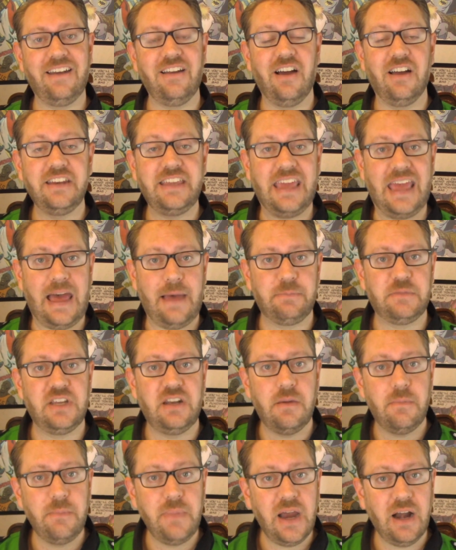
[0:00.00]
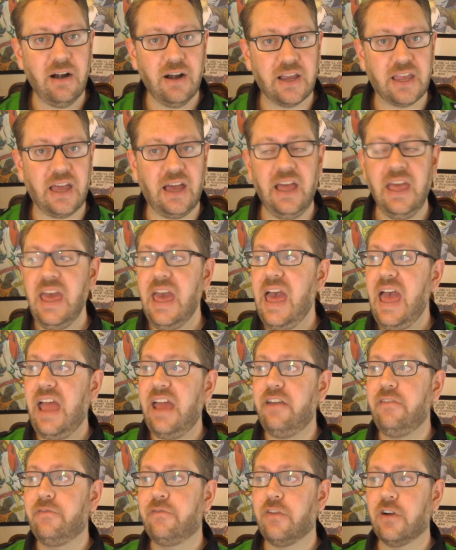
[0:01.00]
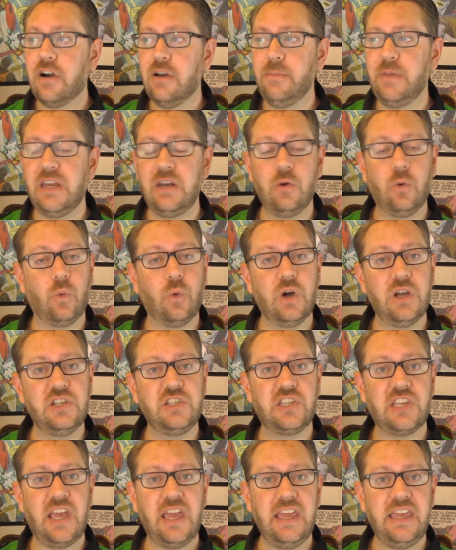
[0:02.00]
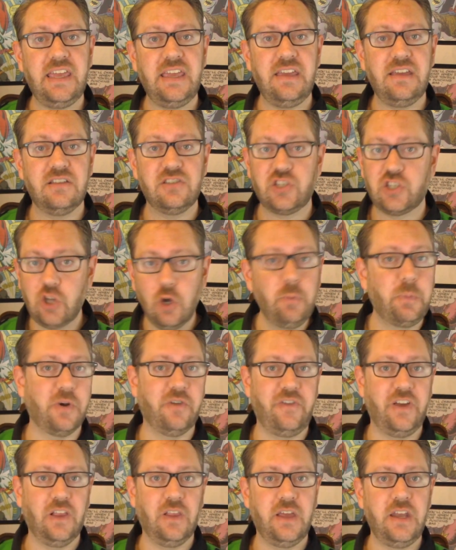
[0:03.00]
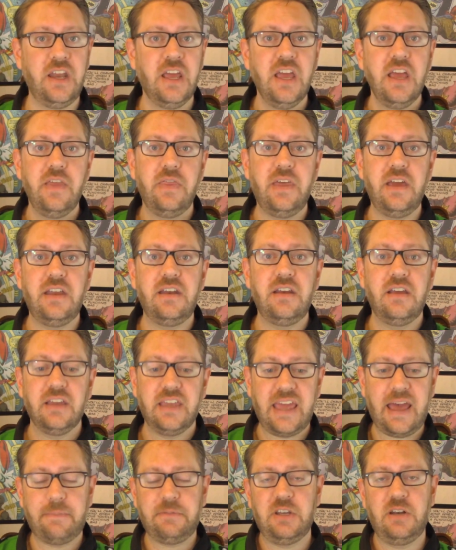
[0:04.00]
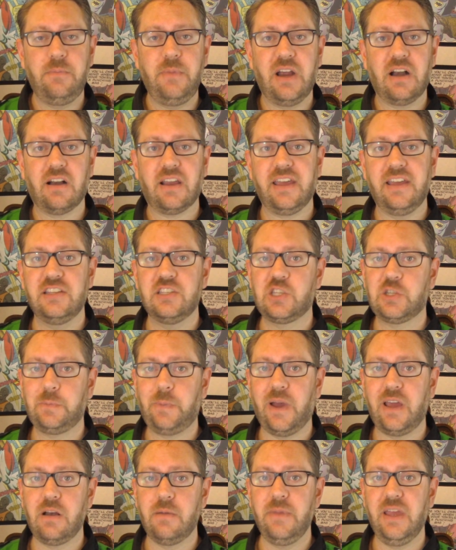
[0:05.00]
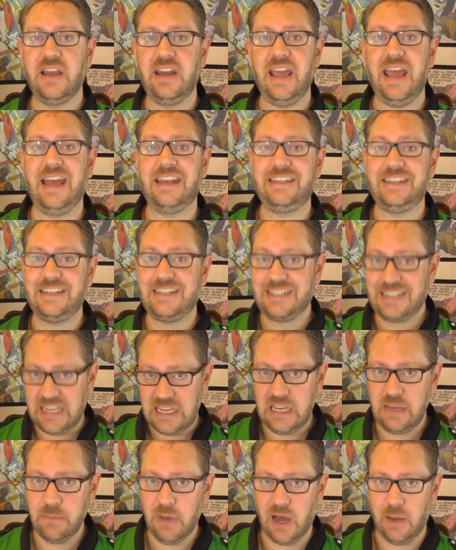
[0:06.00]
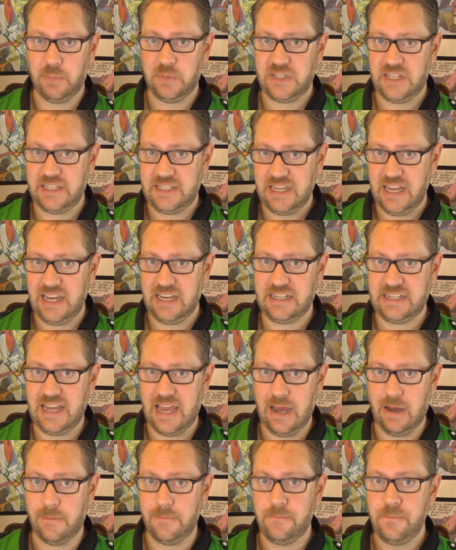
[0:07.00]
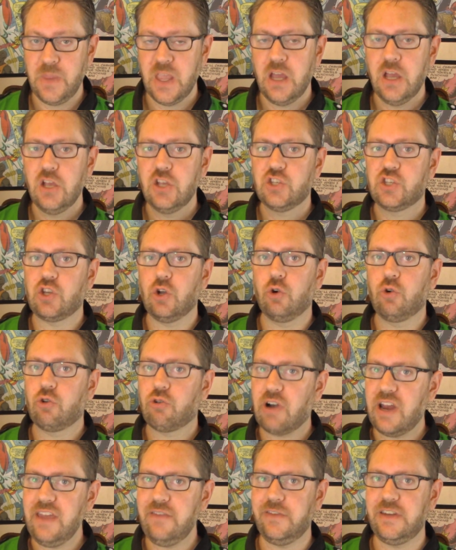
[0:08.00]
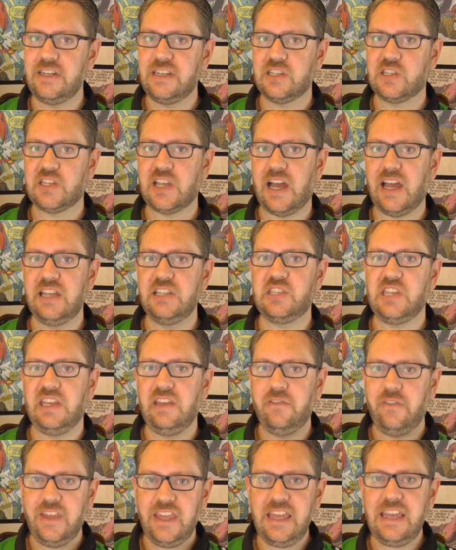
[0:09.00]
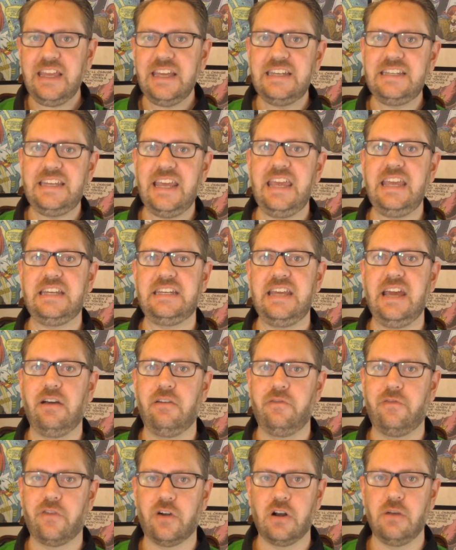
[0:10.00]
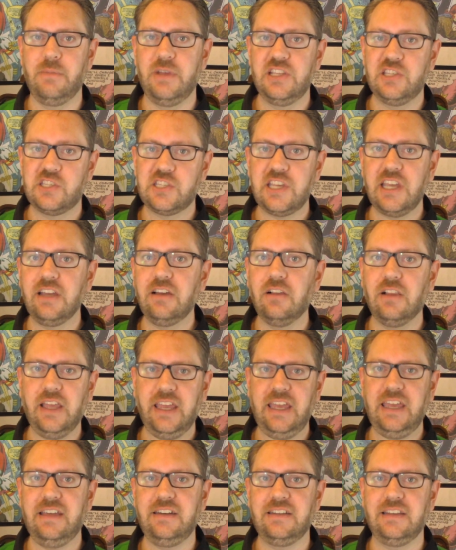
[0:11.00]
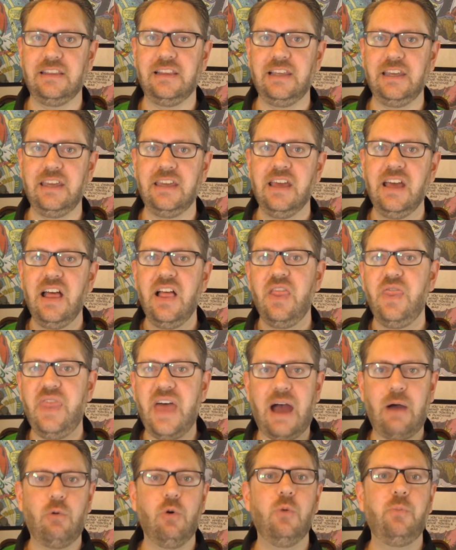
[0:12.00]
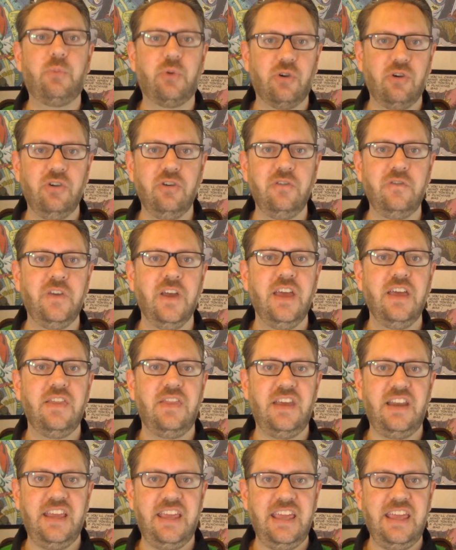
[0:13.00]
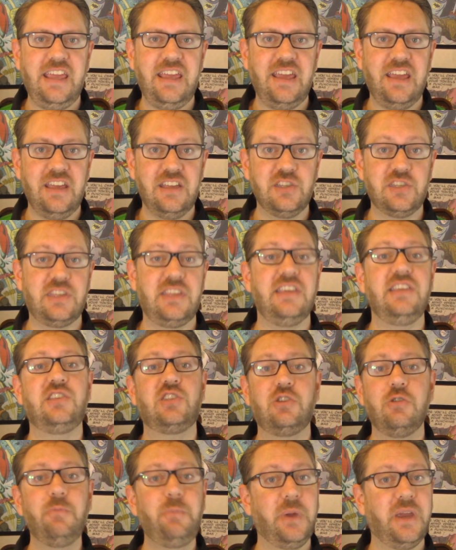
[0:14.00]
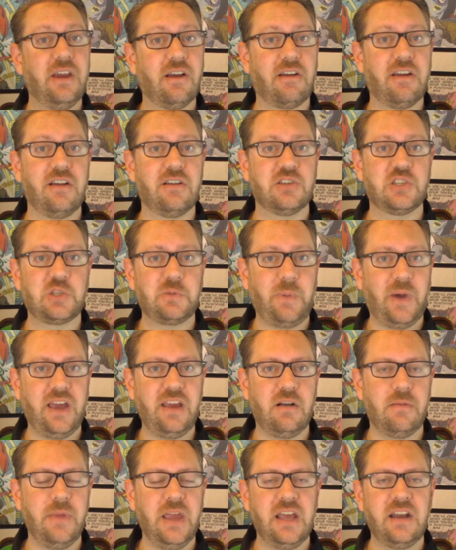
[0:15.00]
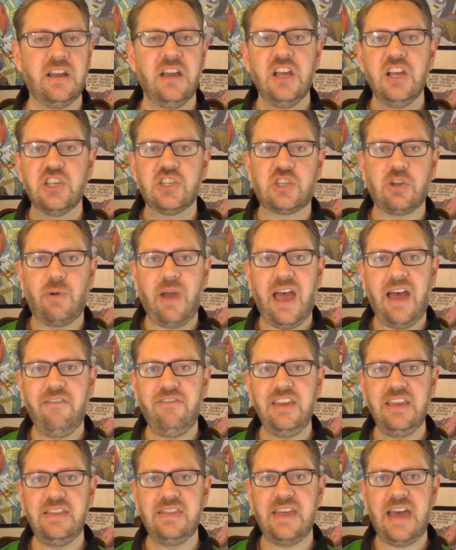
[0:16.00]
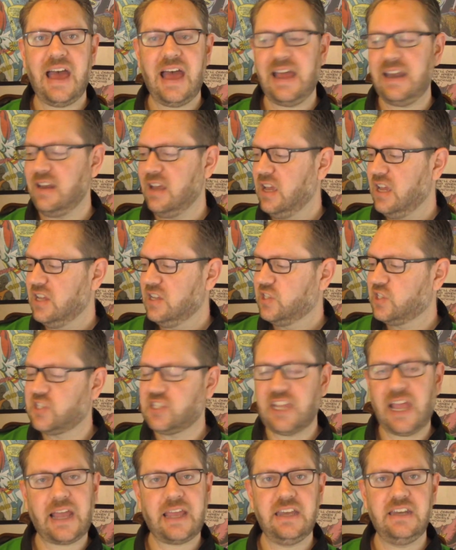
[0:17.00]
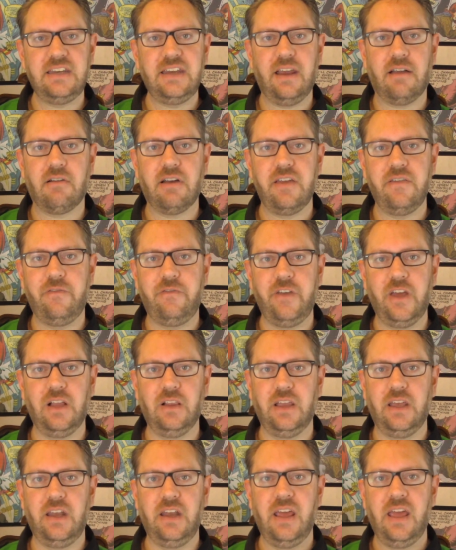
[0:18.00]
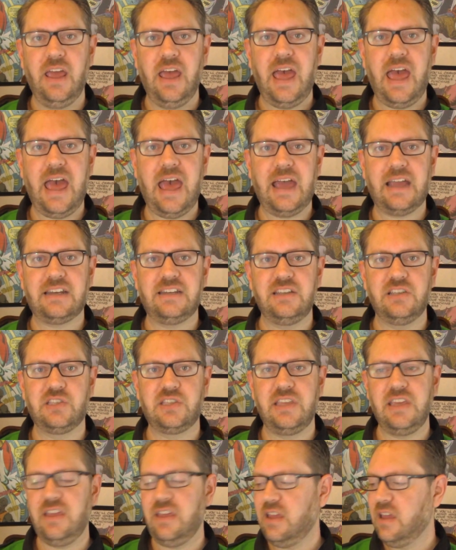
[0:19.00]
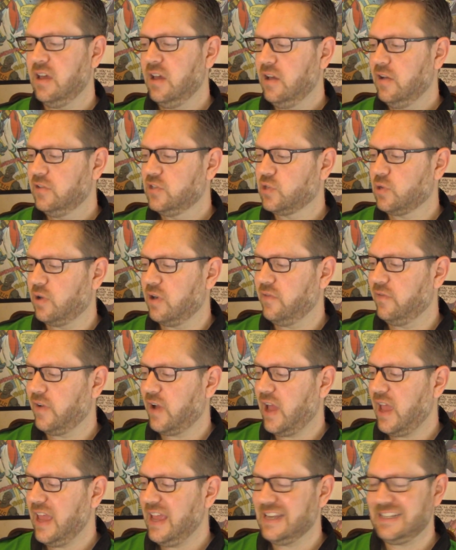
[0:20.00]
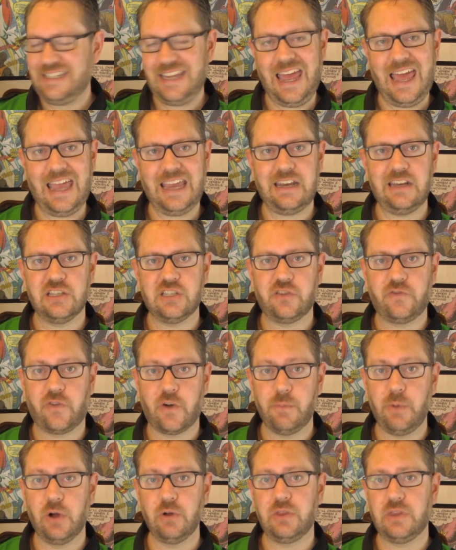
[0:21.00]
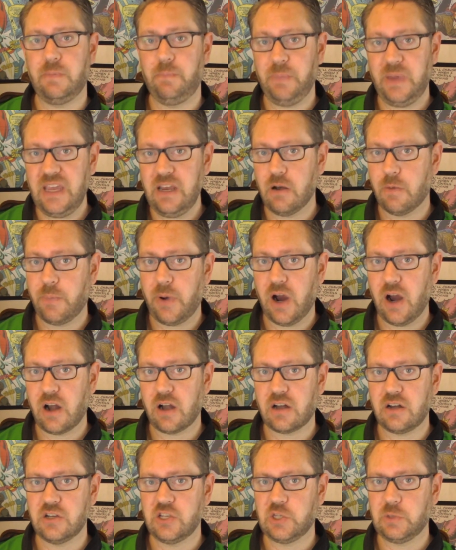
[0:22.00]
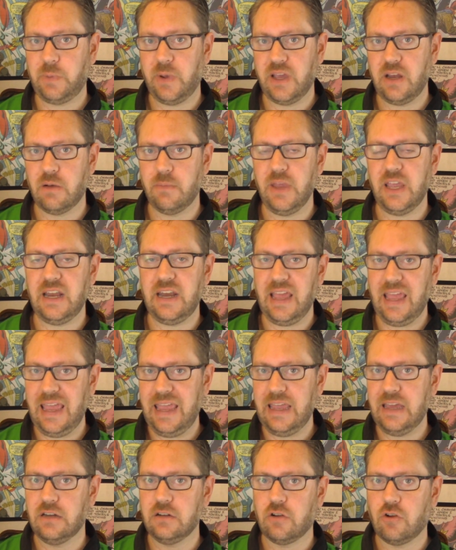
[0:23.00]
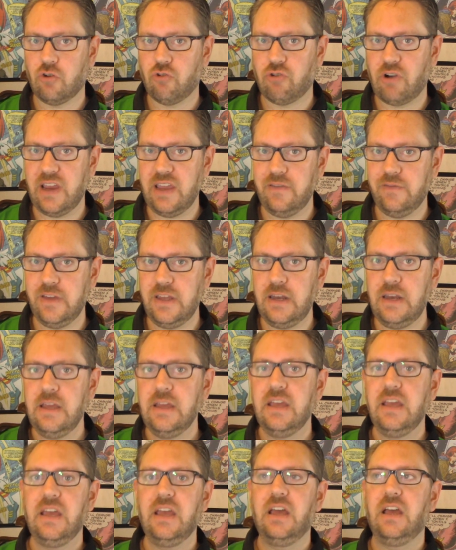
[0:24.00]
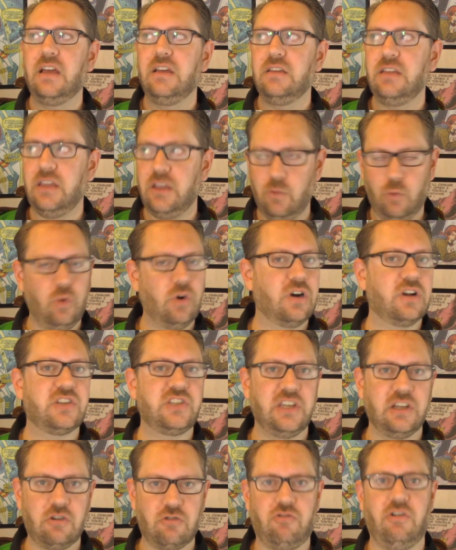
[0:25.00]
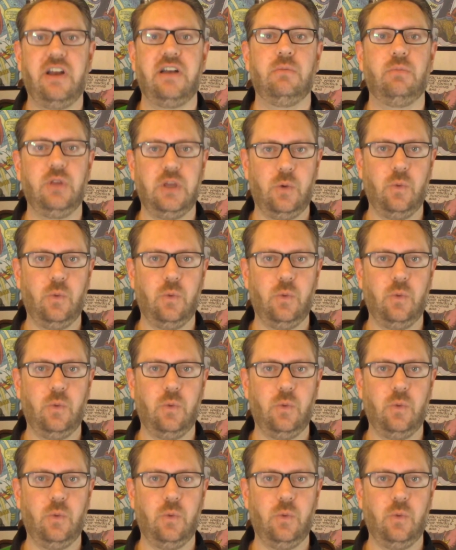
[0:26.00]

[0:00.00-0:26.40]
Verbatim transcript: on Captain America. And Vermin was a supervillain that Captain America and Spider-Man had to team up to take down. So Kraven decides if he can take down Vermin single-handedly, that will prove that he is the superior Spider-Man. So having that secondary villain act as the sort of antagonist for both Peter Parker, Spider-Man, and Kraven, it works incredibly